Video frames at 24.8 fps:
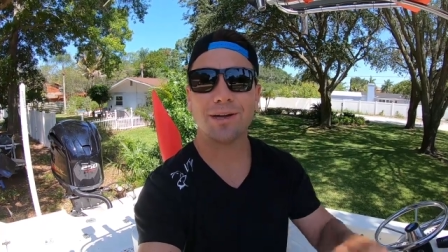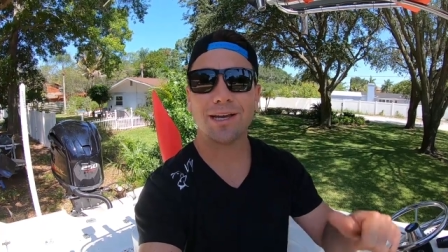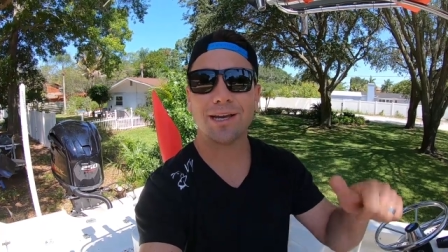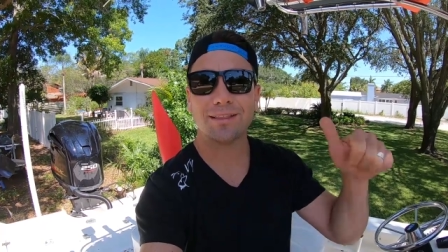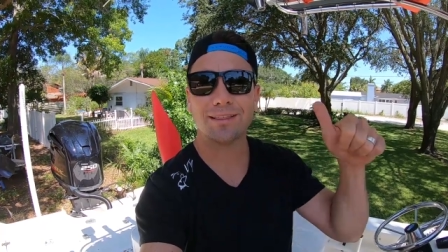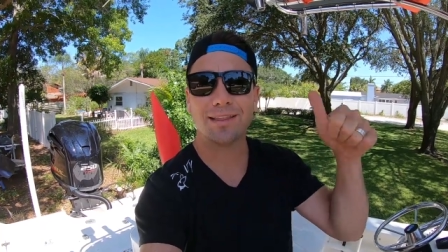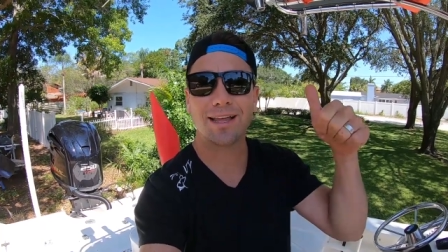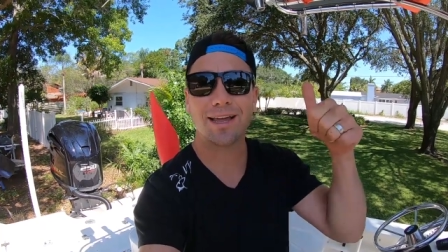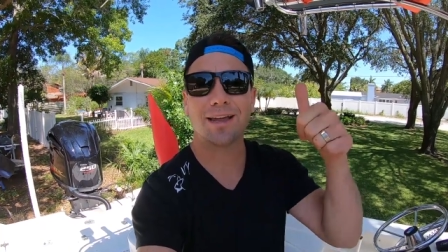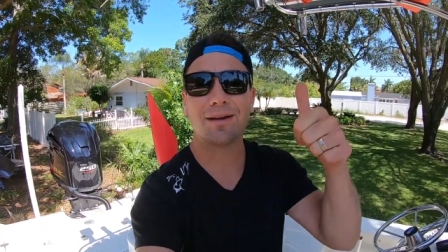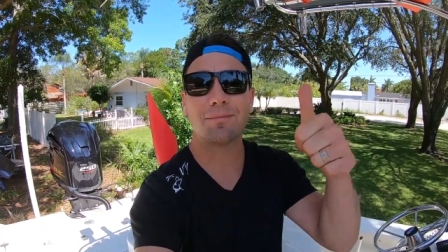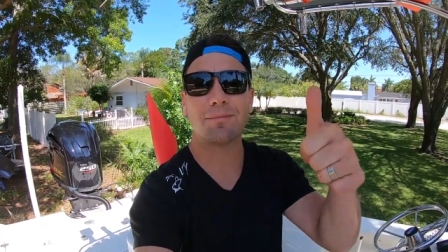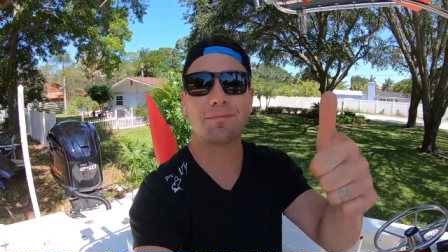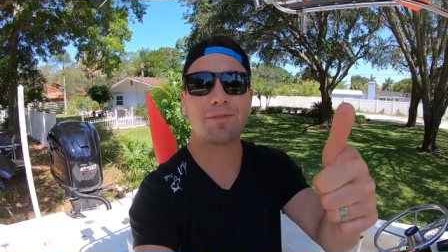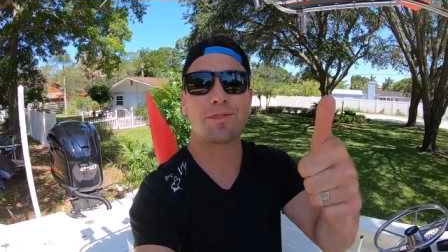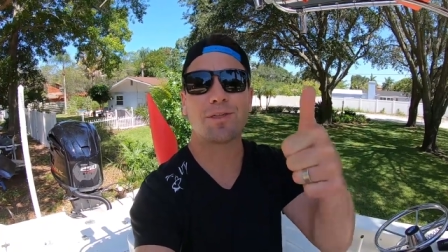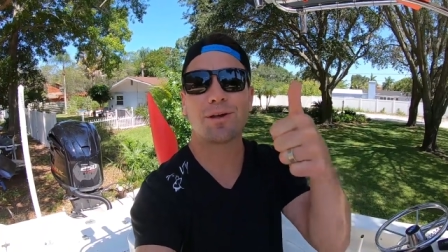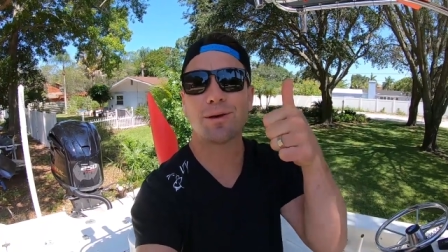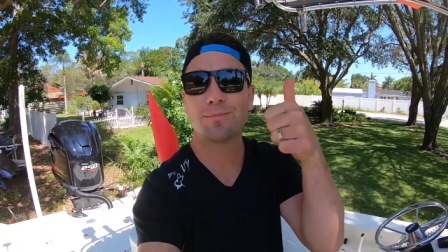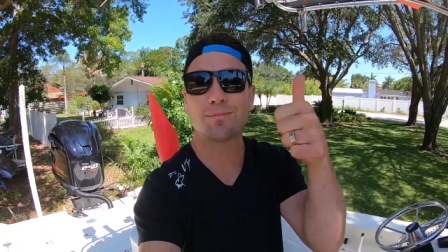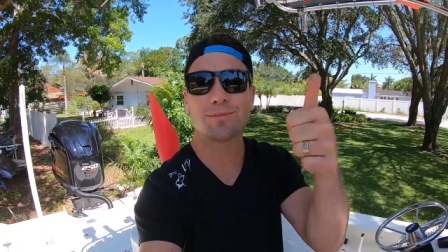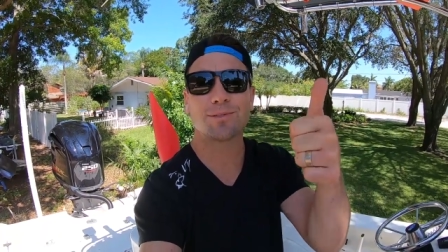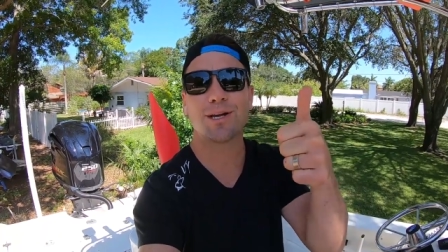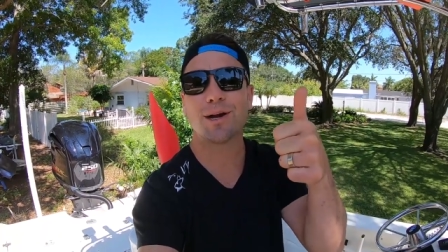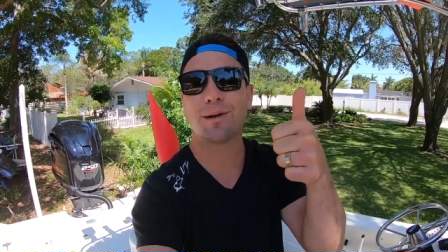Hit that
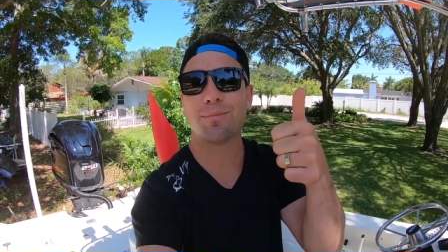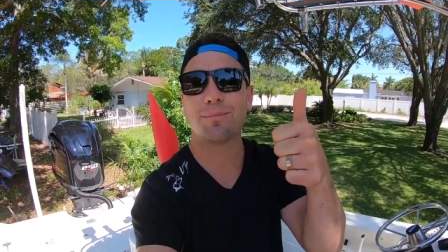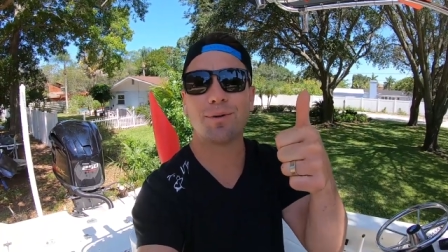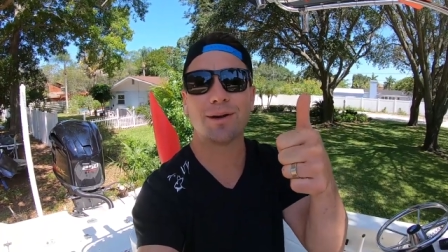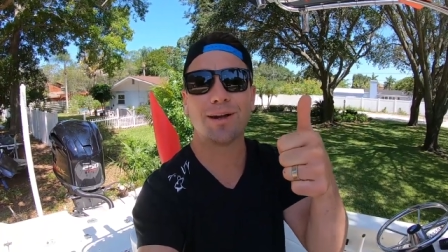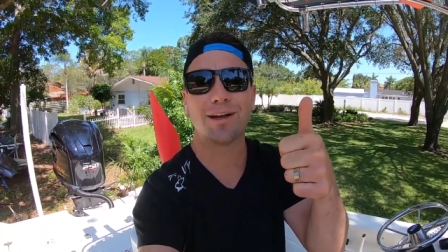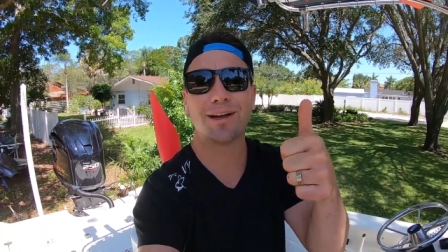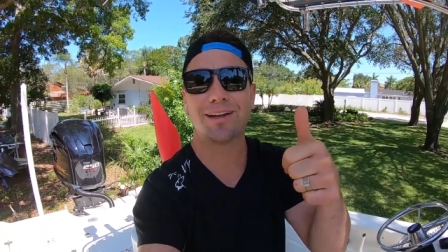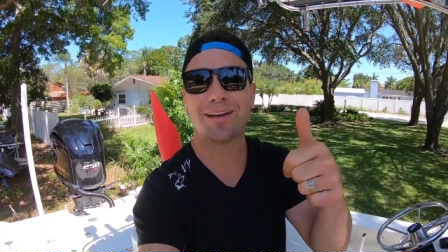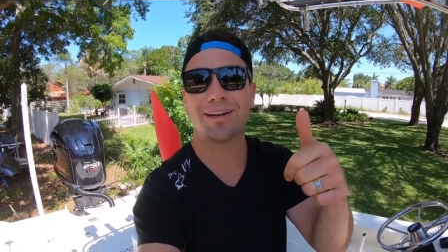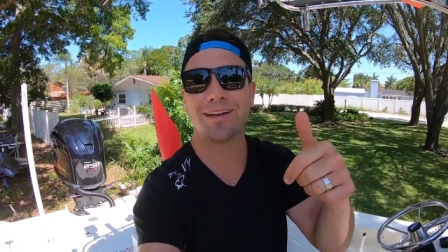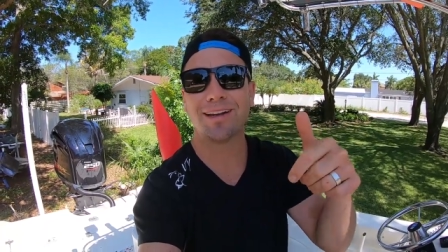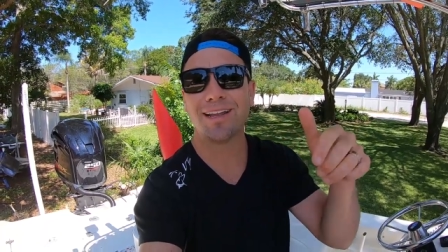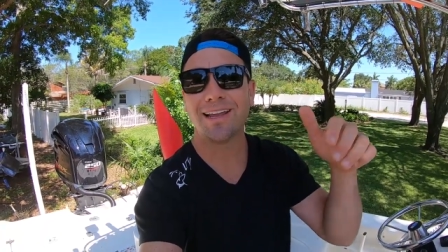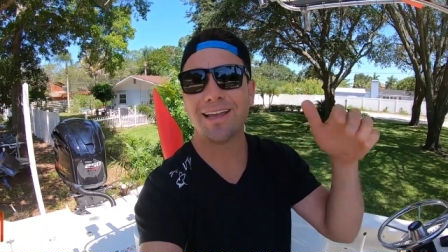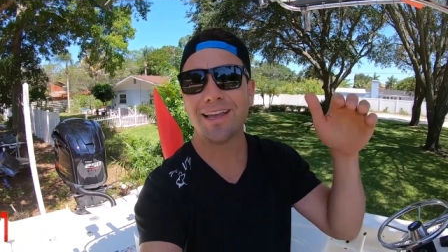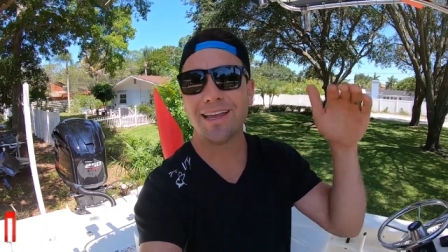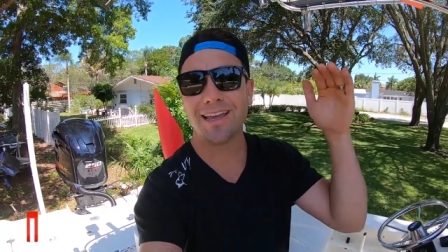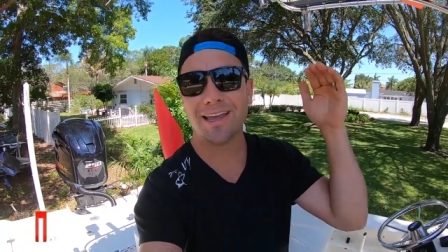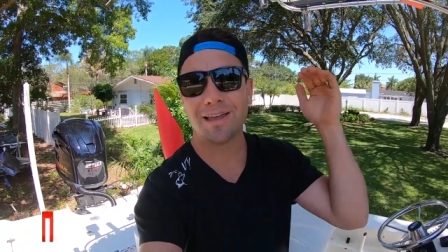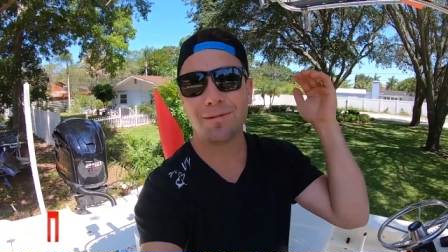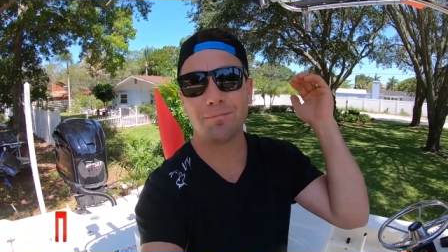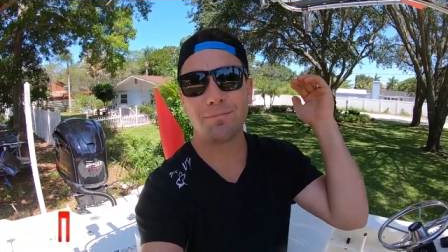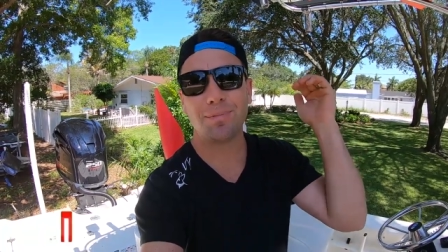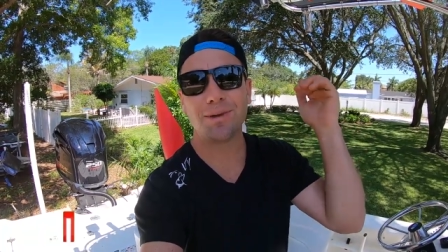thumbs up
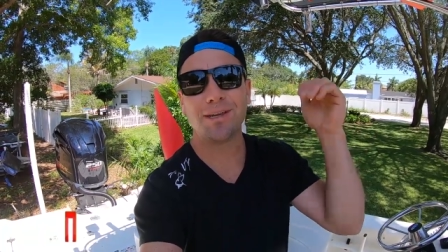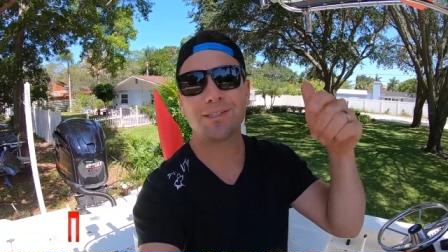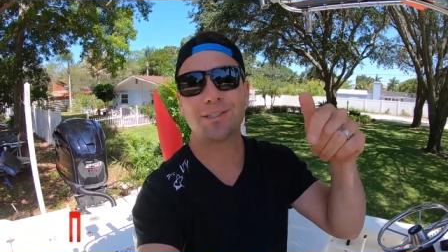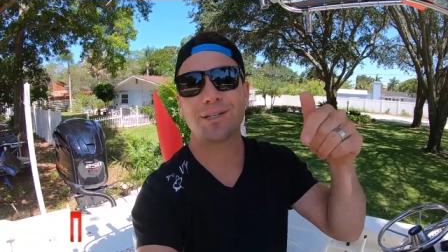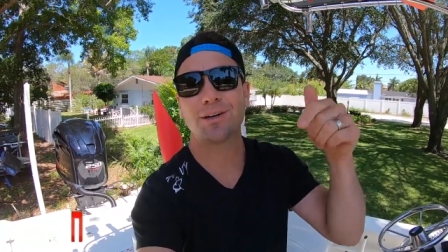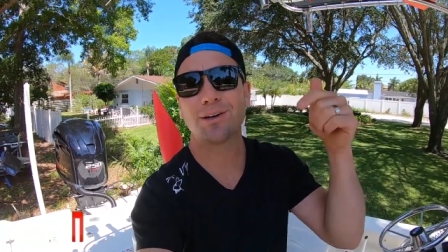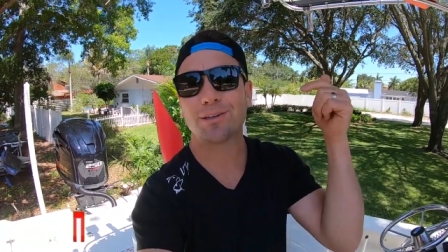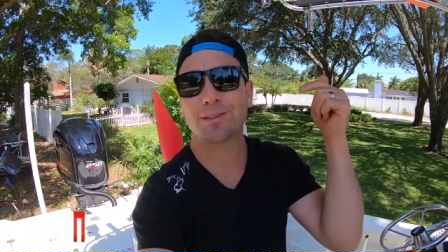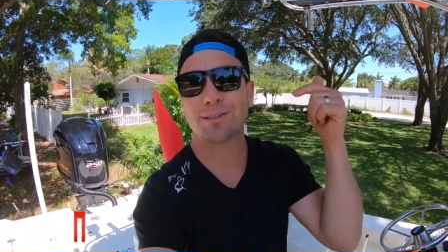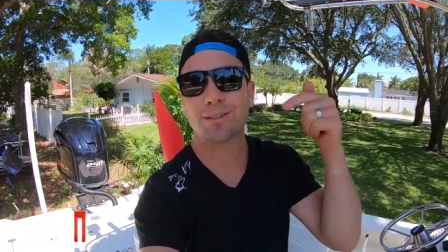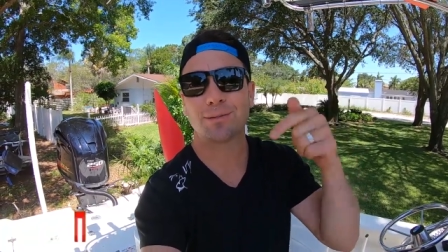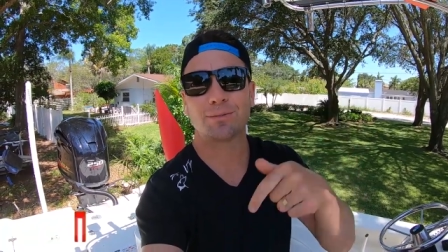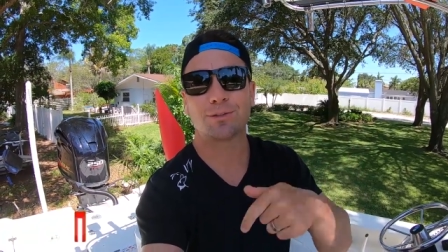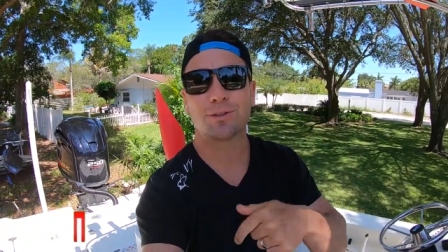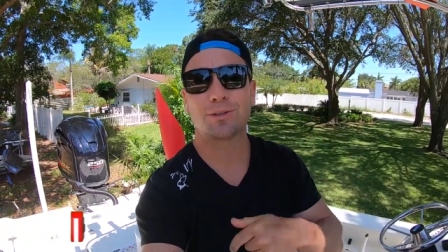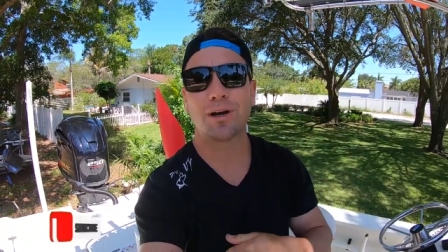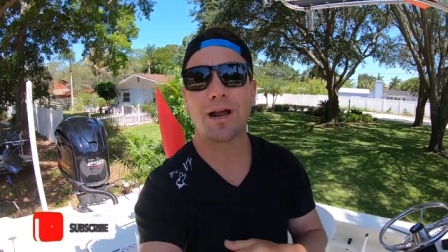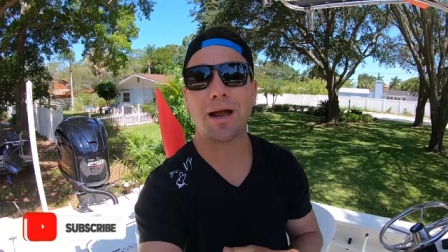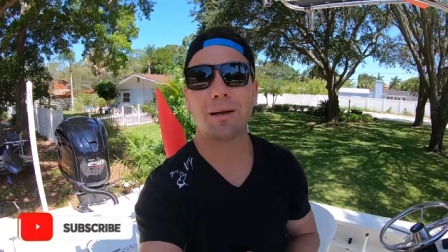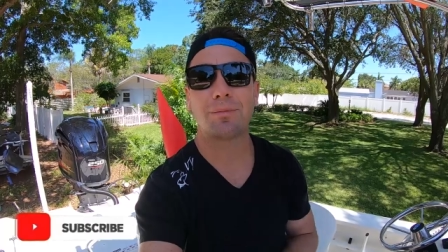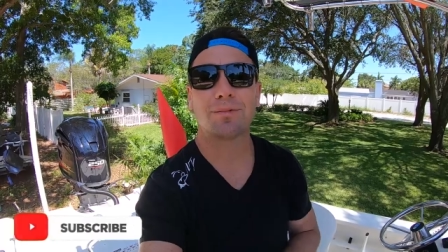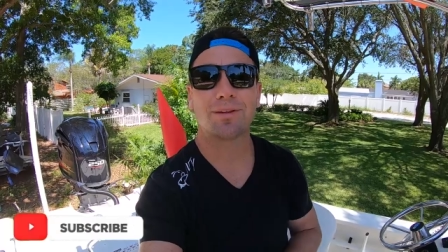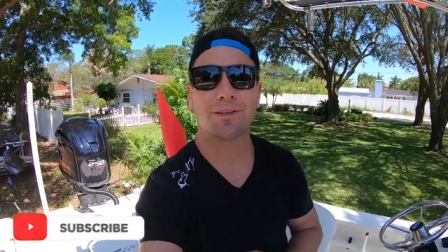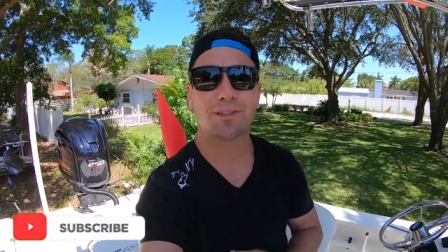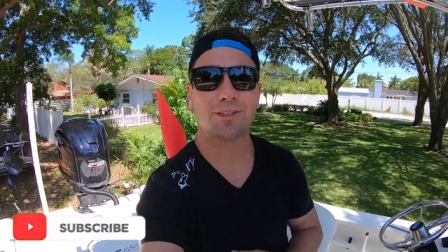button and be sure to
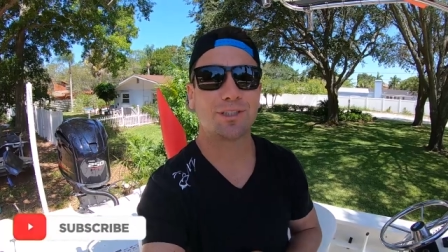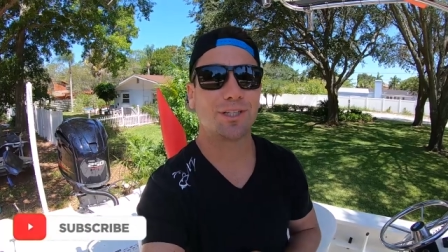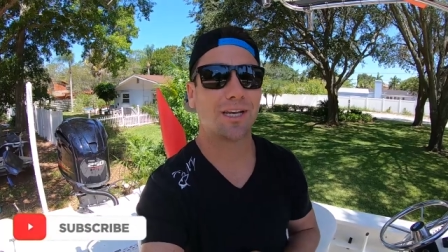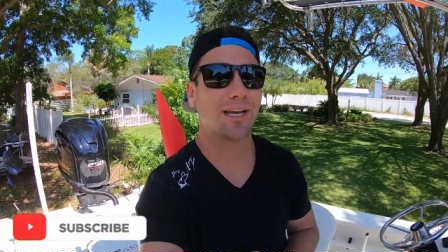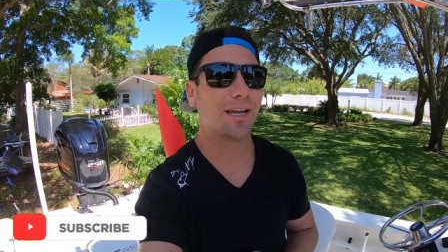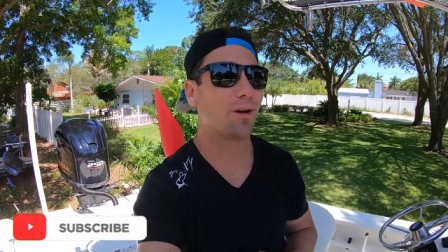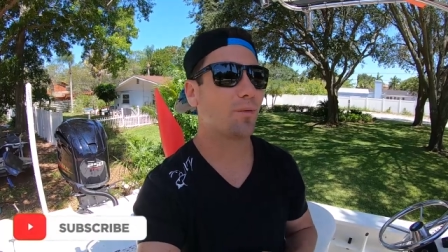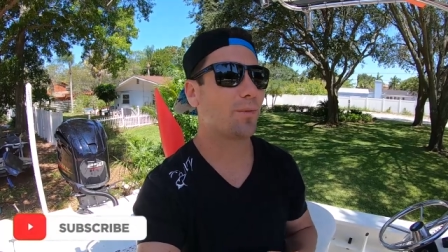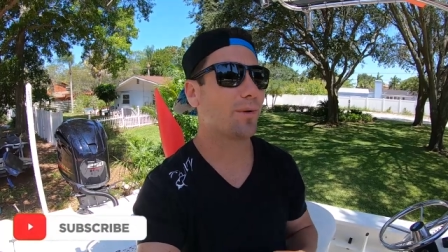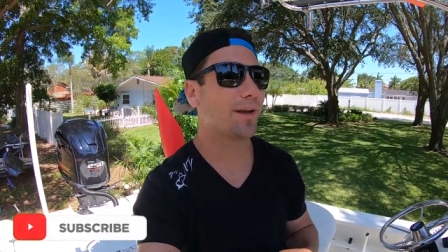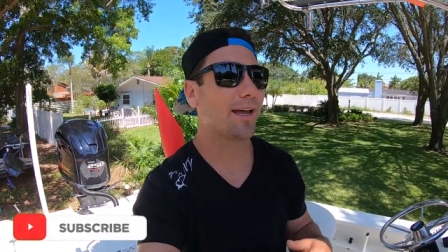subscribe to this channel.